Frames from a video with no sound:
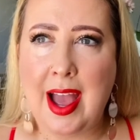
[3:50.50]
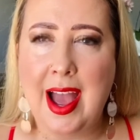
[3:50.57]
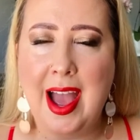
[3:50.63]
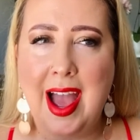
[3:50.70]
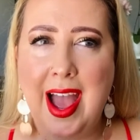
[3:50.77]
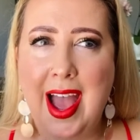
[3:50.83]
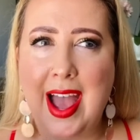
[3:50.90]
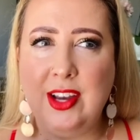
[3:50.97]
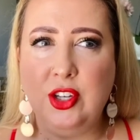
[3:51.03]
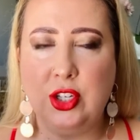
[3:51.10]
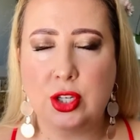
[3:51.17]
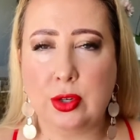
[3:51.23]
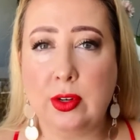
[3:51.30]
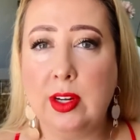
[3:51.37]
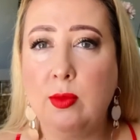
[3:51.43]
And
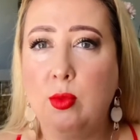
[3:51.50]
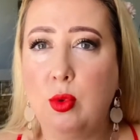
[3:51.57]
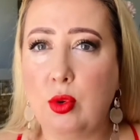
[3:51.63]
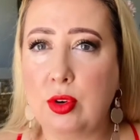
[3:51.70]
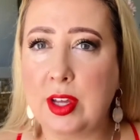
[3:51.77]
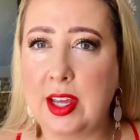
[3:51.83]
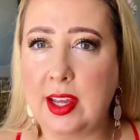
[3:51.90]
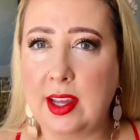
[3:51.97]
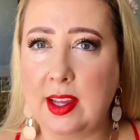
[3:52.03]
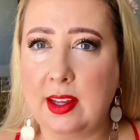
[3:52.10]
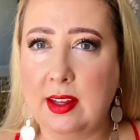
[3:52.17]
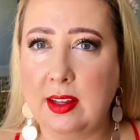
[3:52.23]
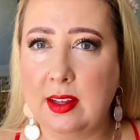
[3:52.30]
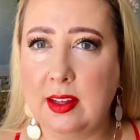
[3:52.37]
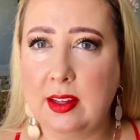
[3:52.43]
during
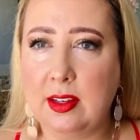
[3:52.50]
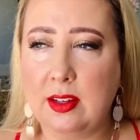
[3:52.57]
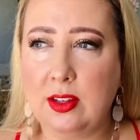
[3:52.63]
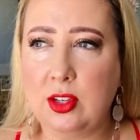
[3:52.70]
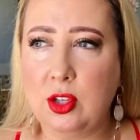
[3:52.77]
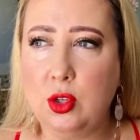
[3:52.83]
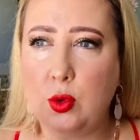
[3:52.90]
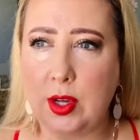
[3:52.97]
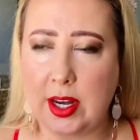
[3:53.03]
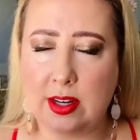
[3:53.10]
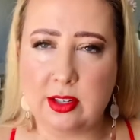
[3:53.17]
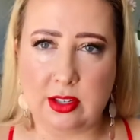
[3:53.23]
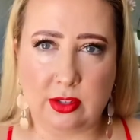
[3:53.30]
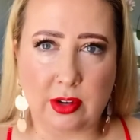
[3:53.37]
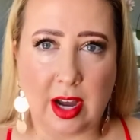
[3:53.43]
walking, you're getting
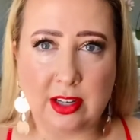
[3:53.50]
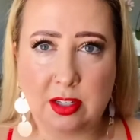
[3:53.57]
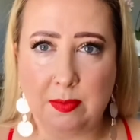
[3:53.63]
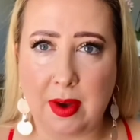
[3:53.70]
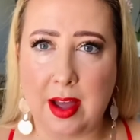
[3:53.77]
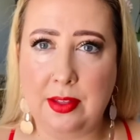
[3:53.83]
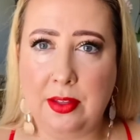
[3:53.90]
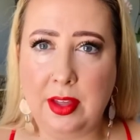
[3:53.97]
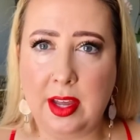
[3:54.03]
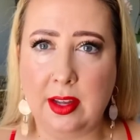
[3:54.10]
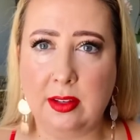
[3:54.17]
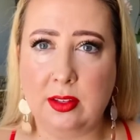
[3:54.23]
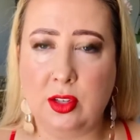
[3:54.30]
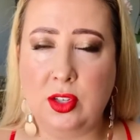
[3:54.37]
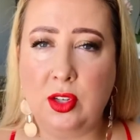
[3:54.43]
distracted by things.
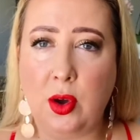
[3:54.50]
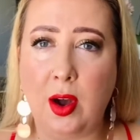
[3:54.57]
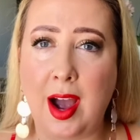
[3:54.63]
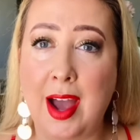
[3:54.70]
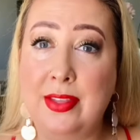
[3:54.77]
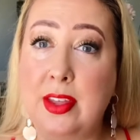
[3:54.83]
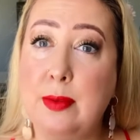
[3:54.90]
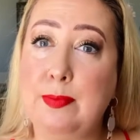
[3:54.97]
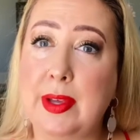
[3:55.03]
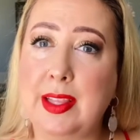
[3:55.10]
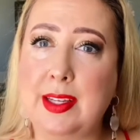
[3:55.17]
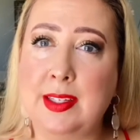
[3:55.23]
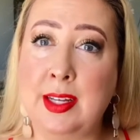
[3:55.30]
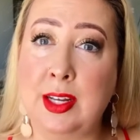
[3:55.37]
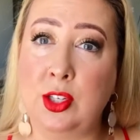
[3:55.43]
So I had the
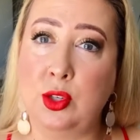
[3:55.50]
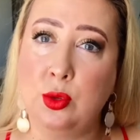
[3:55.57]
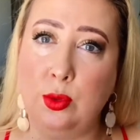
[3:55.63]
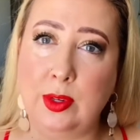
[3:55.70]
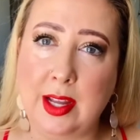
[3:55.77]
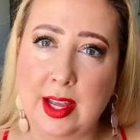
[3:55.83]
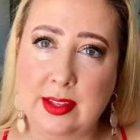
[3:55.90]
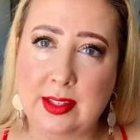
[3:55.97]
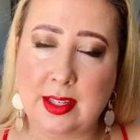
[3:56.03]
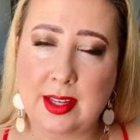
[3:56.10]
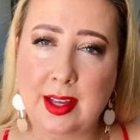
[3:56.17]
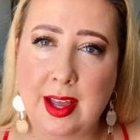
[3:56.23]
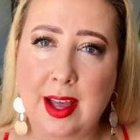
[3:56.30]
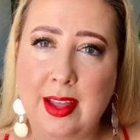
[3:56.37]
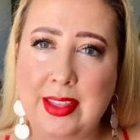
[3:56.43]
ability to let
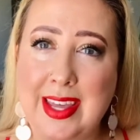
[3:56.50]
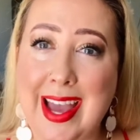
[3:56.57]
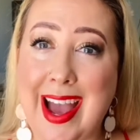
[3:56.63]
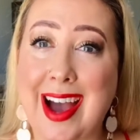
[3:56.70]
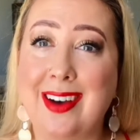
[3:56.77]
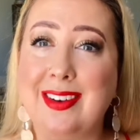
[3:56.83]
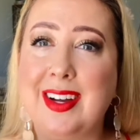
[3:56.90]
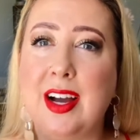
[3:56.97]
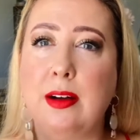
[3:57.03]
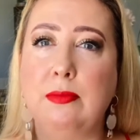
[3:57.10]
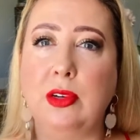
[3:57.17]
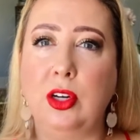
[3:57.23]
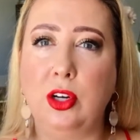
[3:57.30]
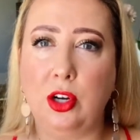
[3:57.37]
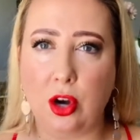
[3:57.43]
the outcome
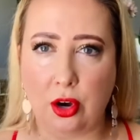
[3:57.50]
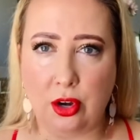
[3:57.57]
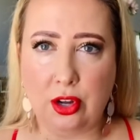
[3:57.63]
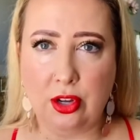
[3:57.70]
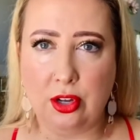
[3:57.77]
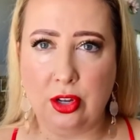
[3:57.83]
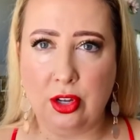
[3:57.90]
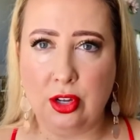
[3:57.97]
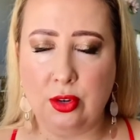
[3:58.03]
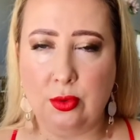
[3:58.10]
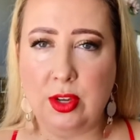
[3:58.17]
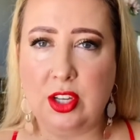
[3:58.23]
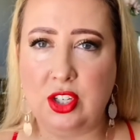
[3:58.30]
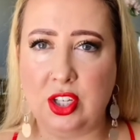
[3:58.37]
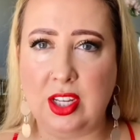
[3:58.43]
go,
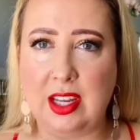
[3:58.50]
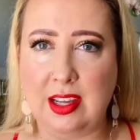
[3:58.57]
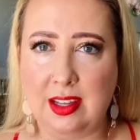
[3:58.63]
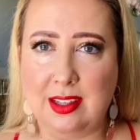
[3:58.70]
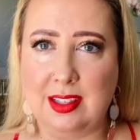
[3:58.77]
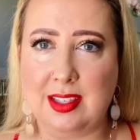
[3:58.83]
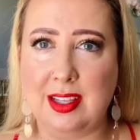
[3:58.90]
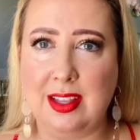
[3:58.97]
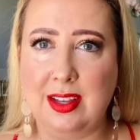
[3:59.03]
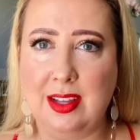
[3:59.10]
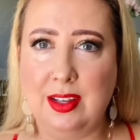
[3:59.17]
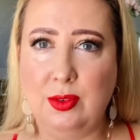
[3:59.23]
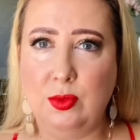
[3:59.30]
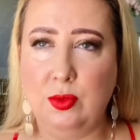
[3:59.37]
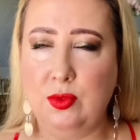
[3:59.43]
which is
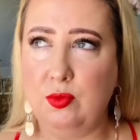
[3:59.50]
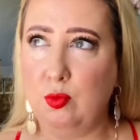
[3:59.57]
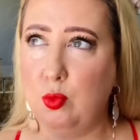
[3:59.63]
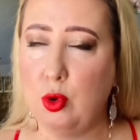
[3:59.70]
what you